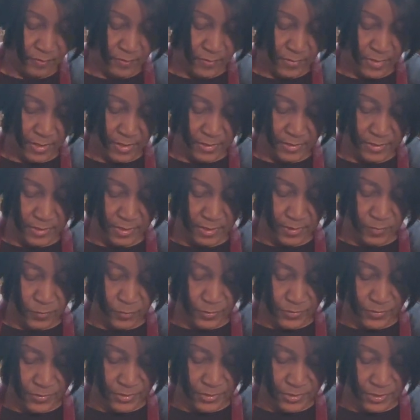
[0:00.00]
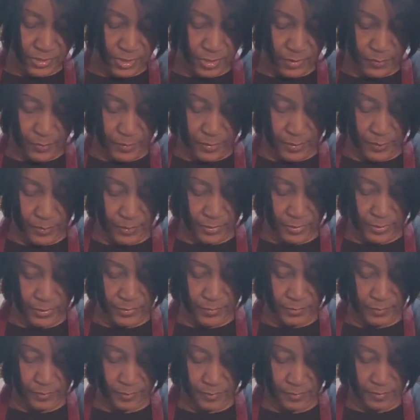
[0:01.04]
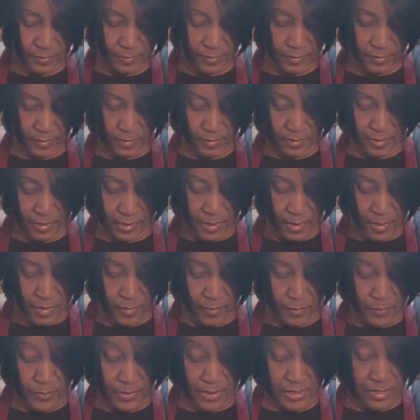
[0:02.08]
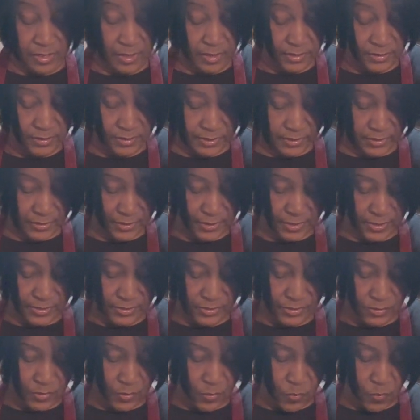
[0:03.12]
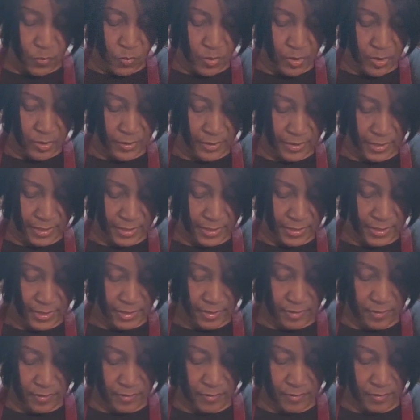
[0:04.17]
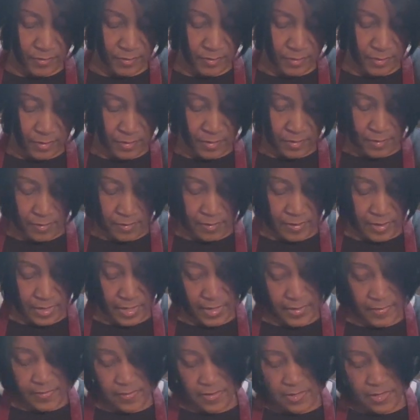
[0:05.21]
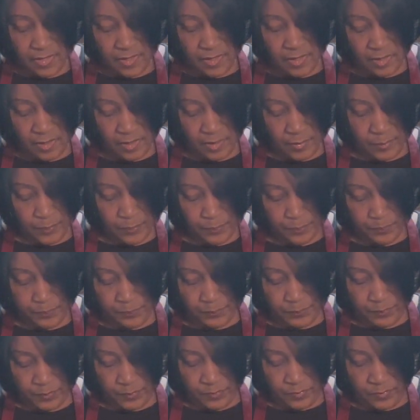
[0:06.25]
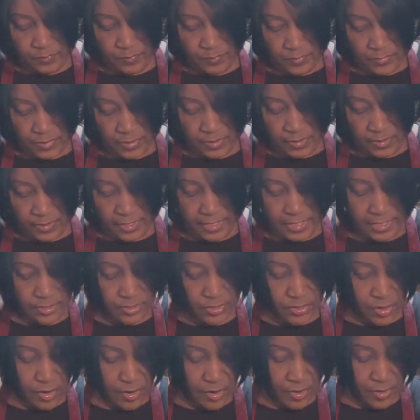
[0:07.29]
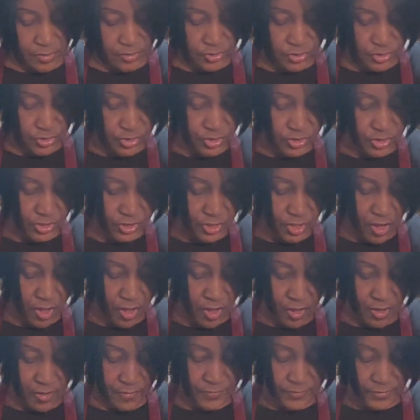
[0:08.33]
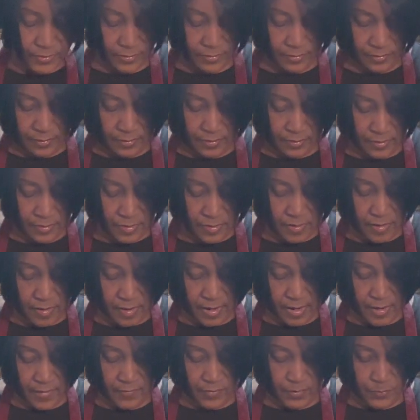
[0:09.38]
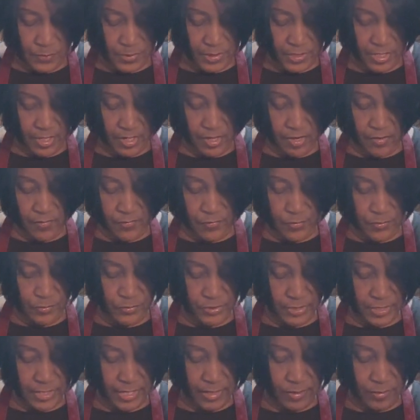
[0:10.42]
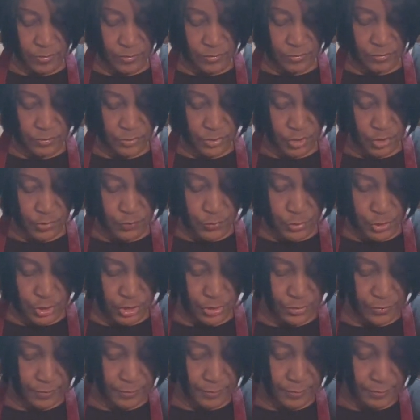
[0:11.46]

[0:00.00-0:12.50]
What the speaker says: And see, with this debubbler, because there is no water in here and the links are soft, I have to be careful that I don't smush them.